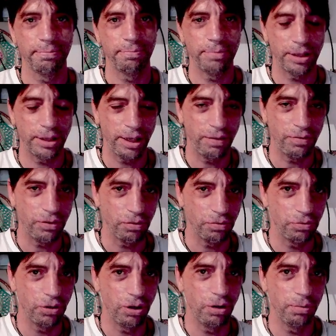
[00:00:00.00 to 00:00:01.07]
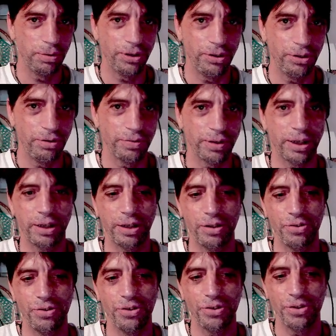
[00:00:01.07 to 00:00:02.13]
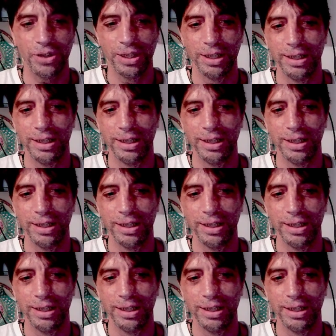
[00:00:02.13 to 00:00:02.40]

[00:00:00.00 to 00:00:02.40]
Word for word: But if you flow with the divine energies,